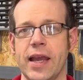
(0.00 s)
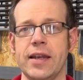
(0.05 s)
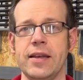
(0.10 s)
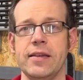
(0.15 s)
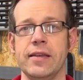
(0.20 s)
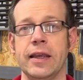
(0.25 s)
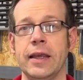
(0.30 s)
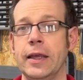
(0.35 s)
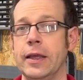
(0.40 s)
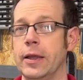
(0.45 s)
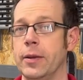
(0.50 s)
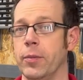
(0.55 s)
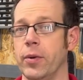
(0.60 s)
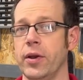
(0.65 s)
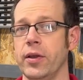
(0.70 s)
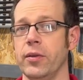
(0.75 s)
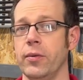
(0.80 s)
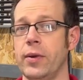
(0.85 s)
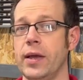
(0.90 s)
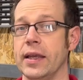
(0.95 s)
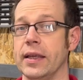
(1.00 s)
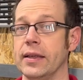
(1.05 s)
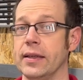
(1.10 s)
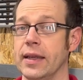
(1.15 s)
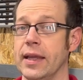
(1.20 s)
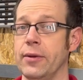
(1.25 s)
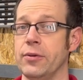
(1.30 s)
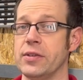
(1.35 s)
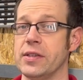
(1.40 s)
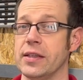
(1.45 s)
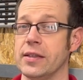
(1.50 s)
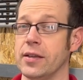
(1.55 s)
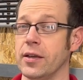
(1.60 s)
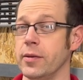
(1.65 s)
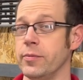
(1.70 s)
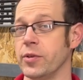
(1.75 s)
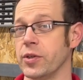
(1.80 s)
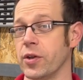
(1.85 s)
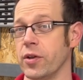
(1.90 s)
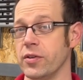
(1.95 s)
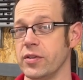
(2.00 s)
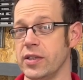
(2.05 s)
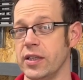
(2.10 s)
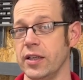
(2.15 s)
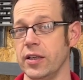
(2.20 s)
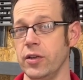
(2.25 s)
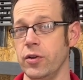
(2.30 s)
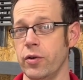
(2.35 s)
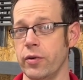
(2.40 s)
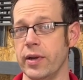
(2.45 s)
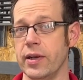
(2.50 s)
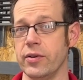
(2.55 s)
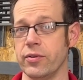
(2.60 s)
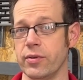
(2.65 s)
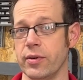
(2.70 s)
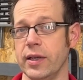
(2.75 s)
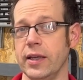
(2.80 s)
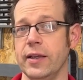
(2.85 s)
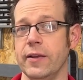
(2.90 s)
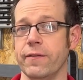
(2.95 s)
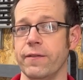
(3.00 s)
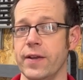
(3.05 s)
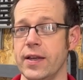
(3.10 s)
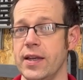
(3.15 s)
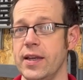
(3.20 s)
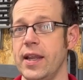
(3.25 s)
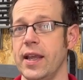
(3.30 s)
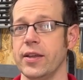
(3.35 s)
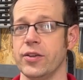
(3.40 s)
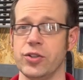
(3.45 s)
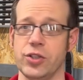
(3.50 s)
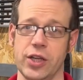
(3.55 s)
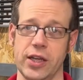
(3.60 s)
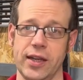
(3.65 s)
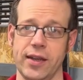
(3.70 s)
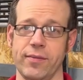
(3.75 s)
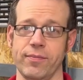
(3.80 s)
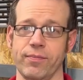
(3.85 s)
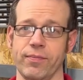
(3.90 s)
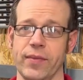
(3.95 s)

And by the way, now is the time to consider your entry for next year.